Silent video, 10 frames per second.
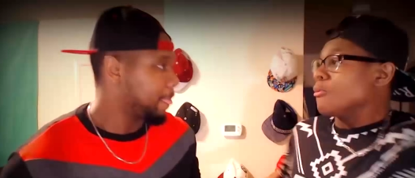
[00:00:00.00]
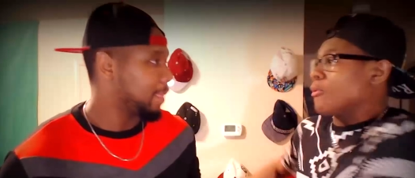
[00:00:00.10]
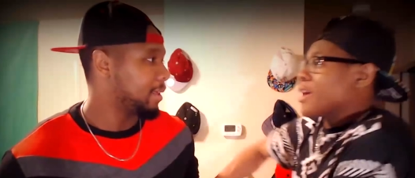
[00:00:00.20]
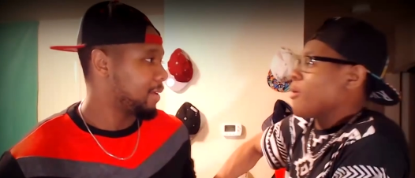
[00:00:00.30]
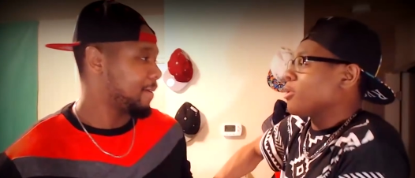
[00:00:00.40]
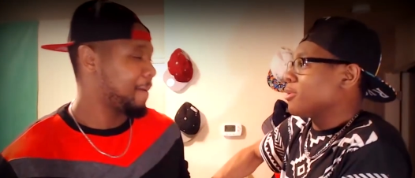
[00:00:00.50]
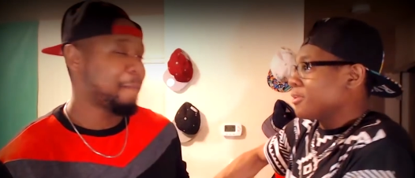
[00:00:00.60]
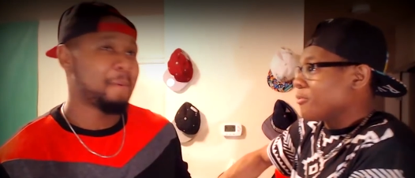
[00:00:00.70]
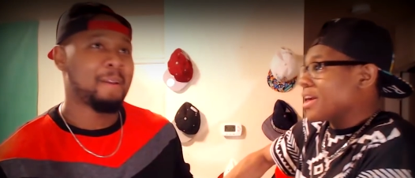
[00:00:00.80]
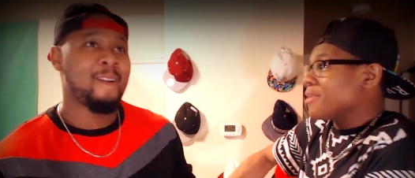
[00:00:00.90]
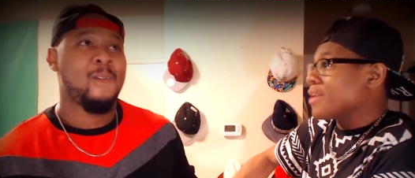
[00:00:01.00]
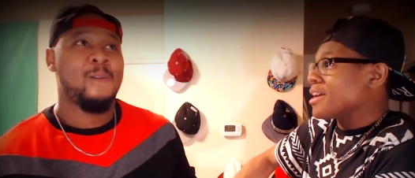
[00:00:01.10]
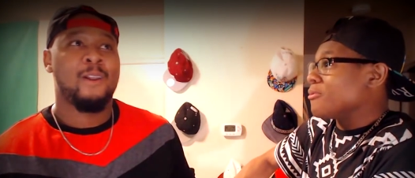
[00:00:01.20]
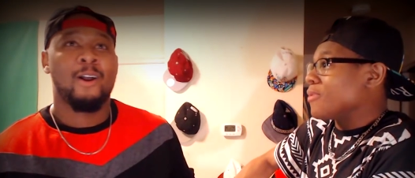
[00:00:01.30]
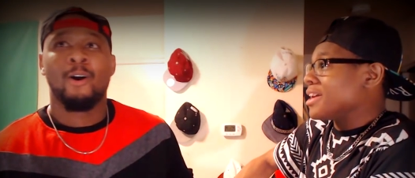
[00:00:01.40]
Speaker 1: wait, hold on. Wait, wait,
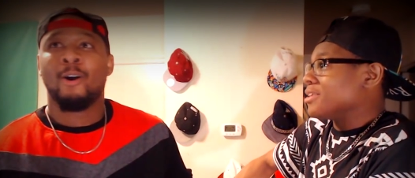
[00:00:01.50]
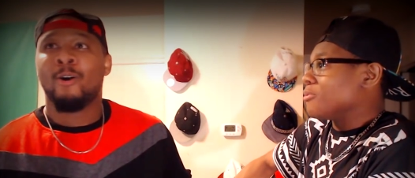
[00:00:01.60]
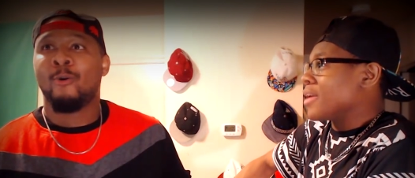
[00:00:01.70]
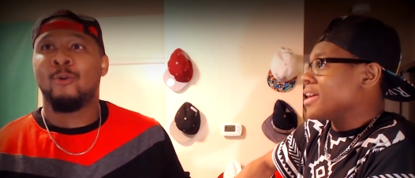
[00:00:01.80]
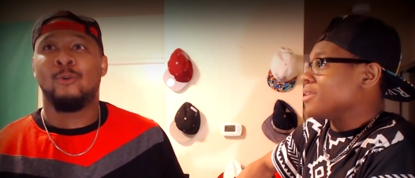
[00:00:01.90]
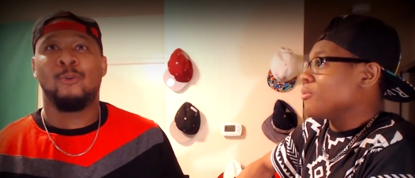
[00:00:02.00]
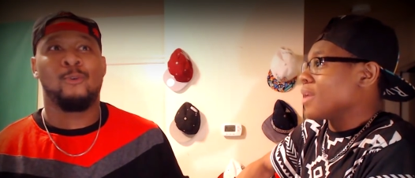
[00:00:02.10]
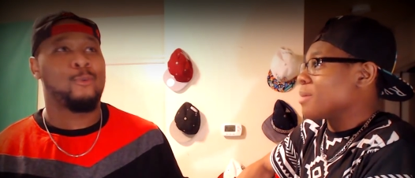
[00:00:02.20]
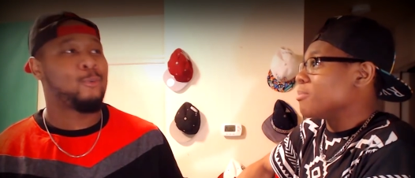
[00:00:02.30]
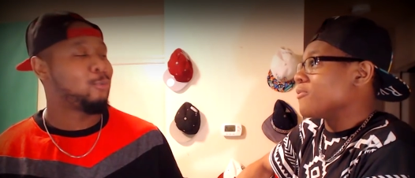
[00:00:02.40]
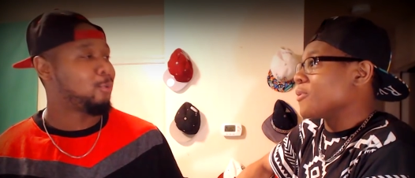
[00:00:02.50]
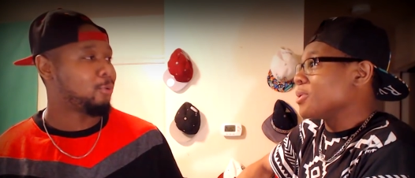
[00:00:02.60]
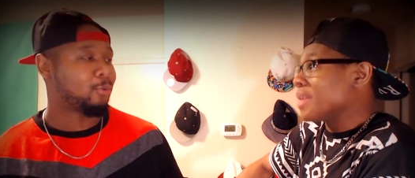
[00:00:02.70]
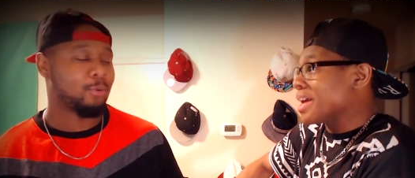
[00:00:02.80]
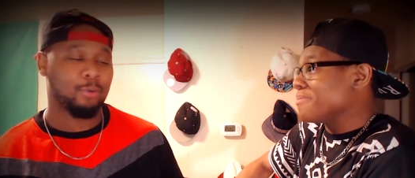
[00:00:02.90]
wait, wait, wait. Before you
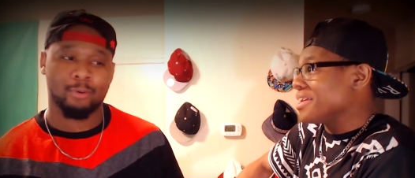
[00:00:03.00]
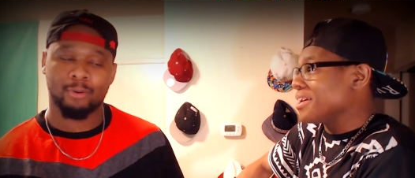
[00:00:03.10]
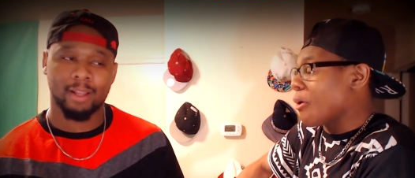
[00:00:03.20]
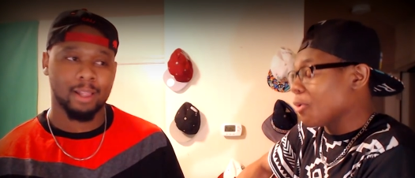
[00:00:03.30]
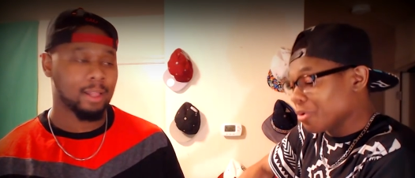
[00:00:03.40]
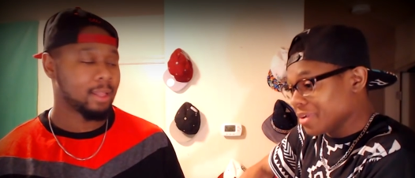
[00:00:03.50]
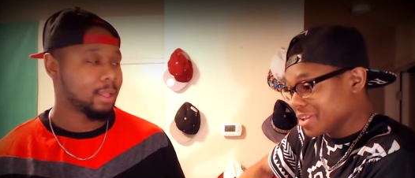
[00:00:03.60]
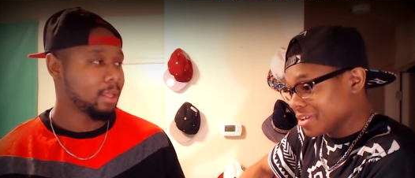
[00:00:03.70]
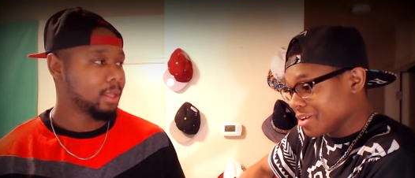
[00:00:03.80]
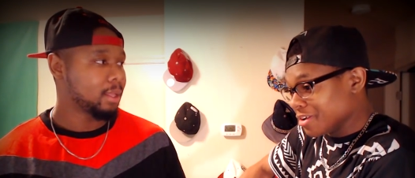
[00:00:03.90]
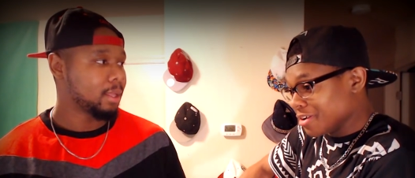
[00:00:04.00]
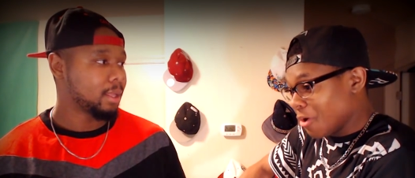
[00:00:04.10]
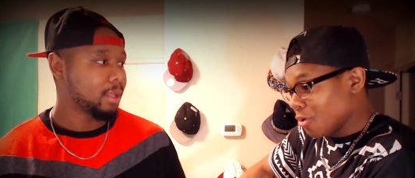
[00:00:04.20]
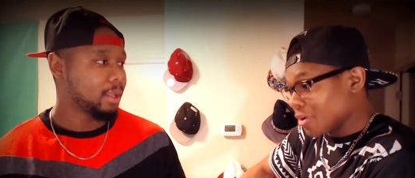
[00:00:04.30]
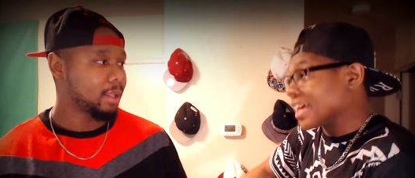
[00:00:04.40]
hit me, hold on.
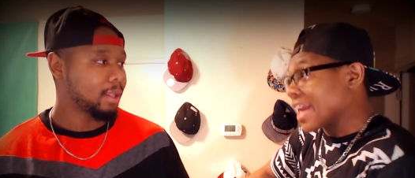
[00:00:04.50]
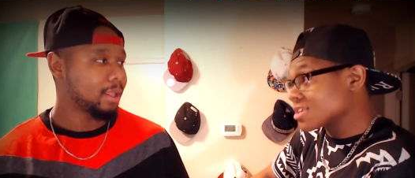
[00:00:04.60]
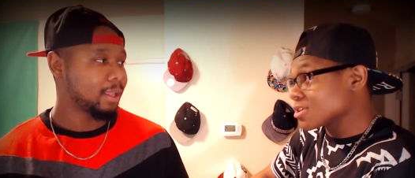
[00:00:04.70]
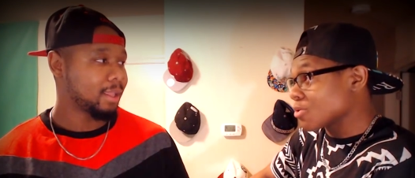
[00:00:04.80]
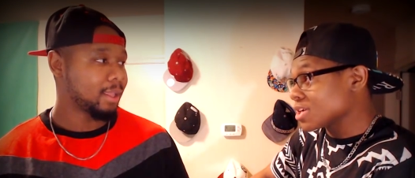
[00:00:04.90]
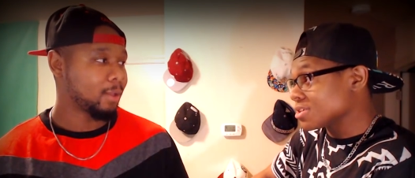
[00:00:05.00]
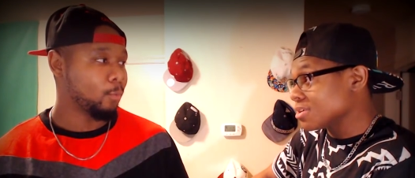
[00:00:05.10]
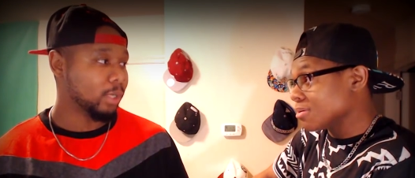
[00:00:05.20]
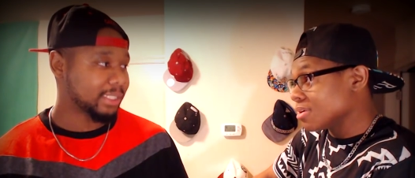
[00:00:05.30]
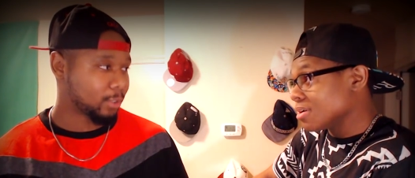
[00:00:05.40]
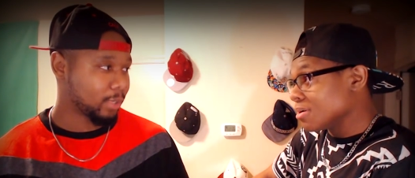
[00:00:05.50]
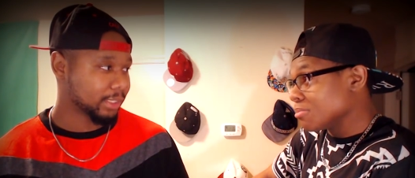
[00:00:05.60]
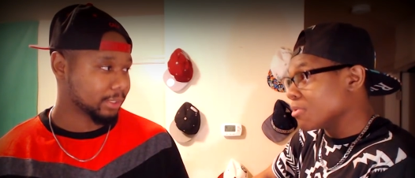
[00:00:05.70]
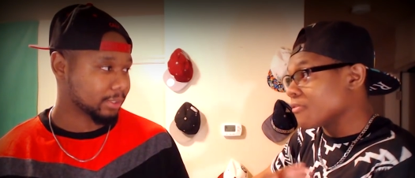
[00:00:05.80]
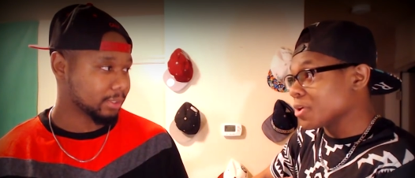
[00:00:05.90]
Hold, can I ask a question? What's the question?
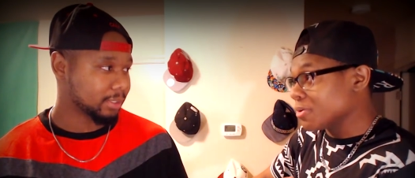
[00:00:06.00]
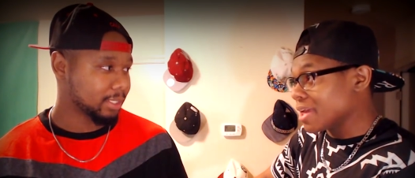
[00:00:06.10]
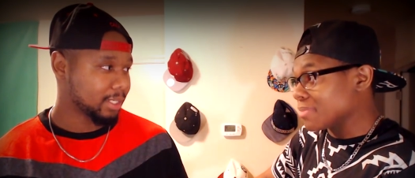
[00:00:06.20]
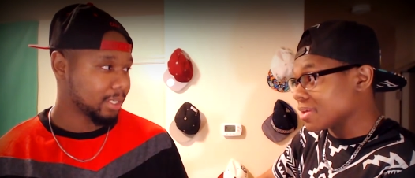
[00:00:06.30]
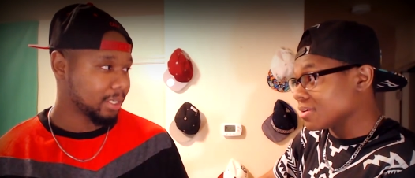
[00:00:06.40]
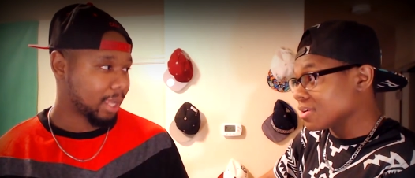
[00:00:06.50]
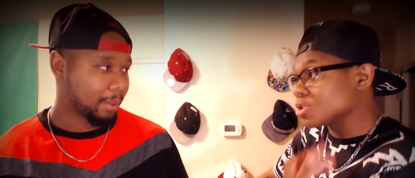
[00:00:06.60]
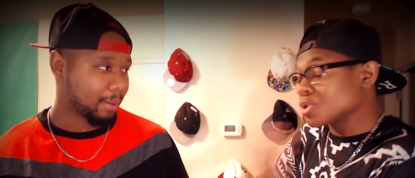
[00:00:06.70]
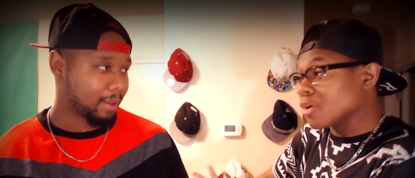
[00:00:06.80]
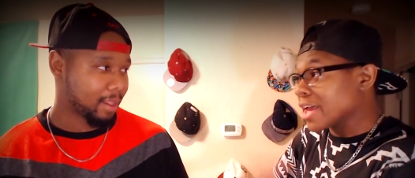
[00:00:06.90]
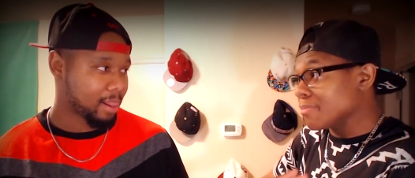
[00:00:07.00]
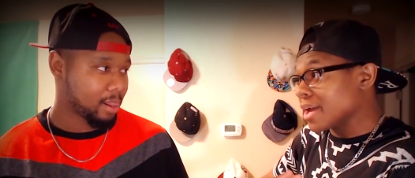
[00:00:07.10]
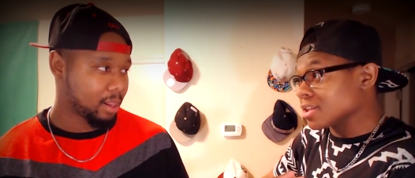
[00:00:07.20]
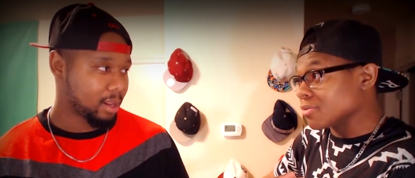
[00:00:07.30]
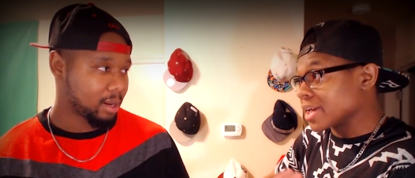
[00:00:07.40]
Before you hit me, because you gonna hit me out
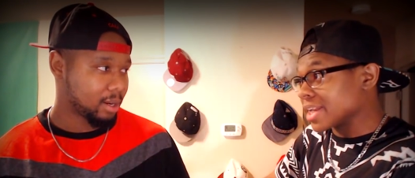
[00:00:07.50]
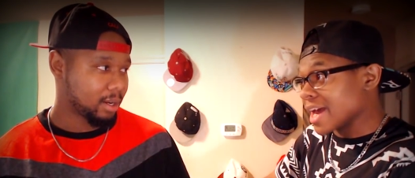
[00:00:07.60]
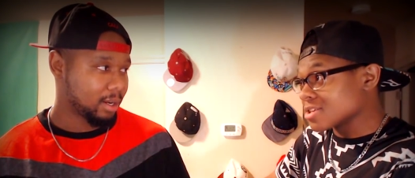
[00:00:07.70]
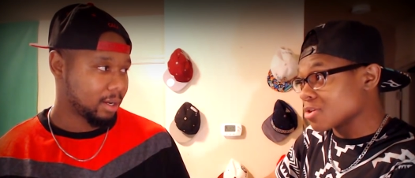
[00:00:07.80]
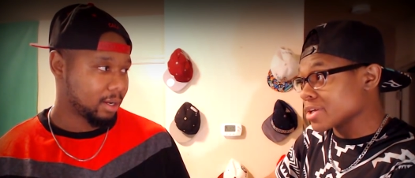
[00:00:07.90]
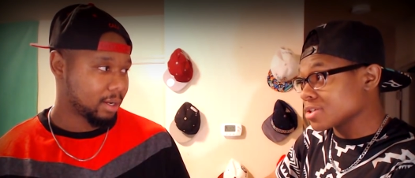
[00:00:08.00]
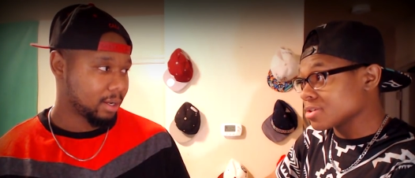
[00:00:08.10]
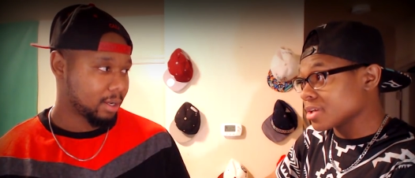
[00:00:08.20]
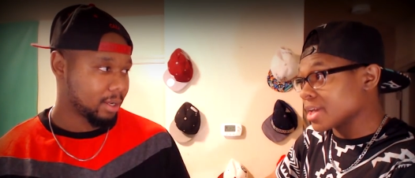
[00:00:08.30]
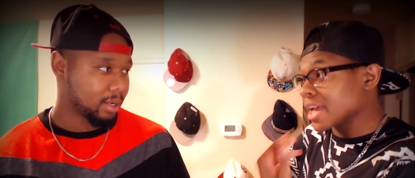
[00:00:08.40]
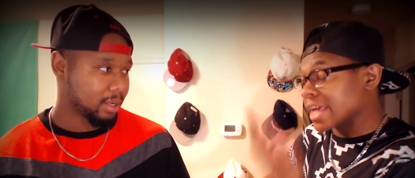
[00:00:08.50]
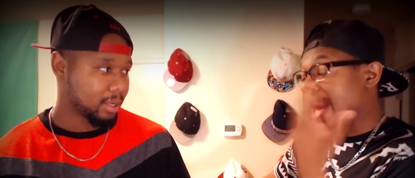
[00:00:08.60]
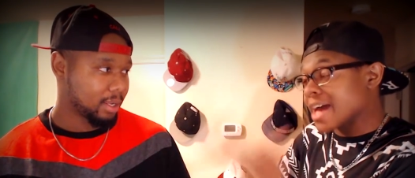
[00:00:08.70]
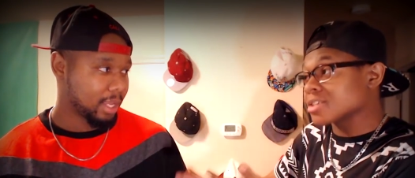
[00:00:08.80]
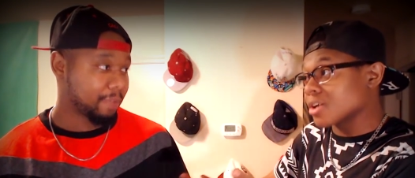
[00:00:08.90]
of the way. Can I ask a question? Can Can
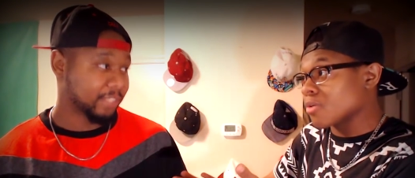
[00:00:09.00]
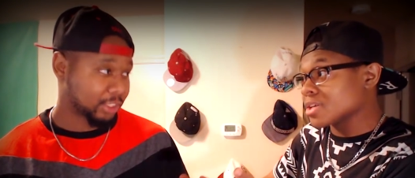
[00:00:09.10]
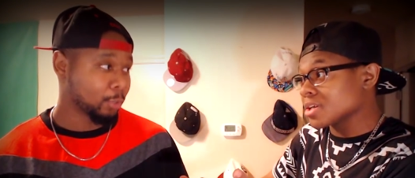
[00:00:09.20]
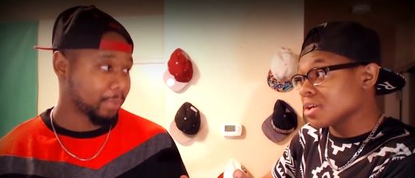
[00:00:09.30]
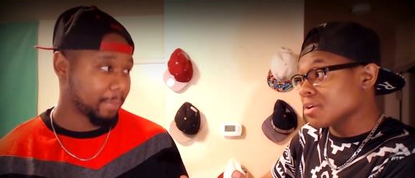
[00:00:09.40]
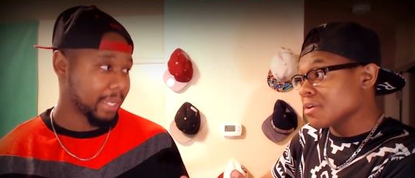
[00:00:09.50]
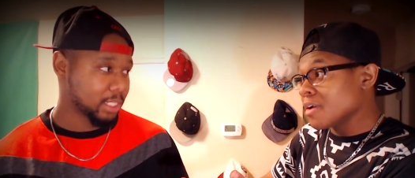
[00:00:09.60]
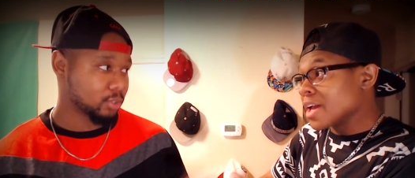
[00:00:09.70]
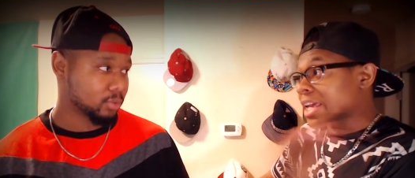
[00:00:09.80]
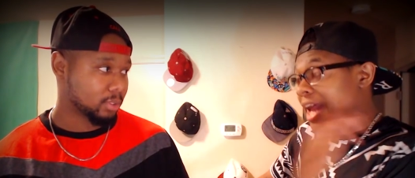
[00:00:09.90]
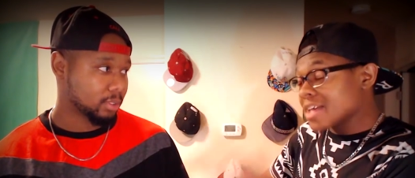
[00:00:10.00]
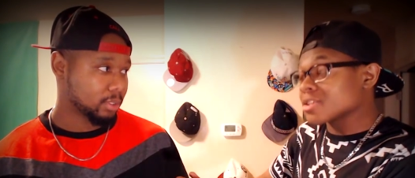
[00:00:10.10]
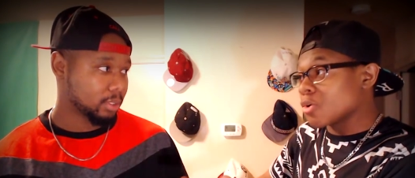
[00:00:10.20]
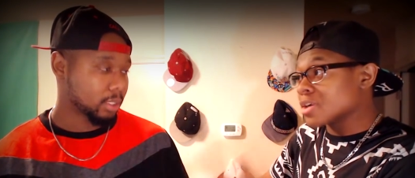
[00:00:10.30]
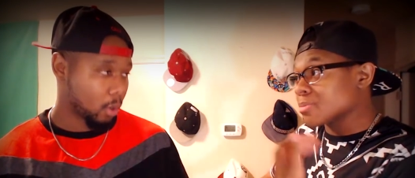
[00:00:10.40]
I ask a if question? are stupid, I'm gonna hit you. Can I ask a
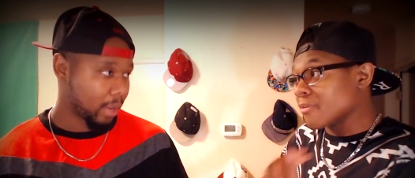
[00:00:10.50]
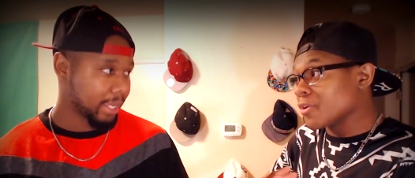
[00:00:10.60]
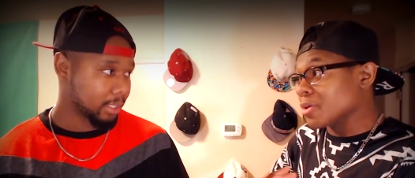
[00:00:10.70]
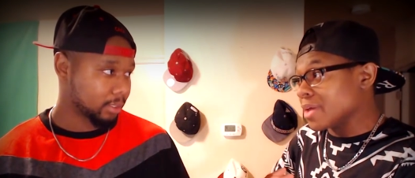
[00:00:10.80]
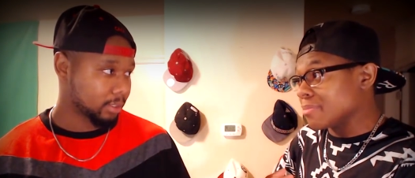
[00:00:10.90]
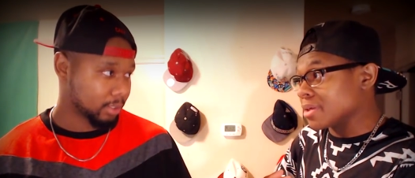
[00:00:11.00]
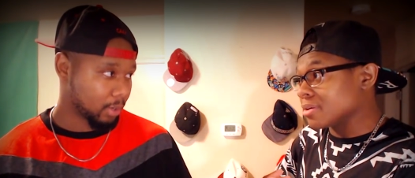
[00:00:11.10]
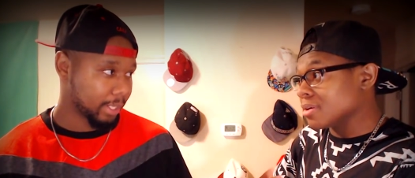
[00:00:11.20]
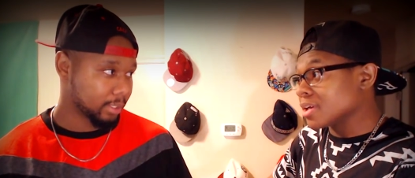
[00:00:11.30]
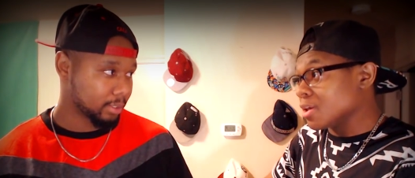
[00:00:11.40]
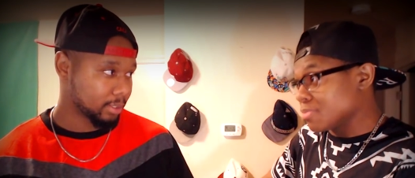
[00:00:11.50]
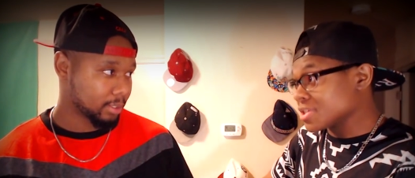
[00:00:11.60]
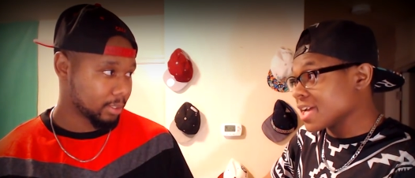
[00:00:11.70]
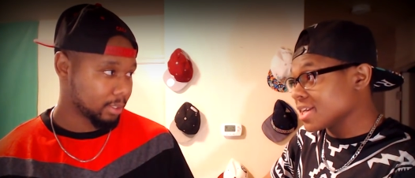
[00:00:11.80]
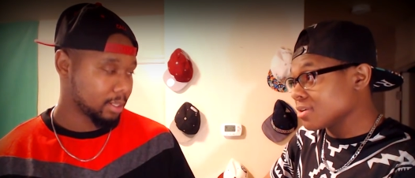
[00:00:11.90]
question Go before ahead. you hit me? Go ahead. Can you put your
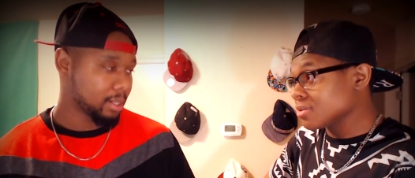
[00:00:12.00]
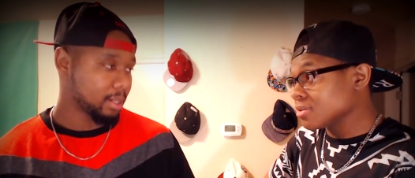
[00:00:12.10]
hand down?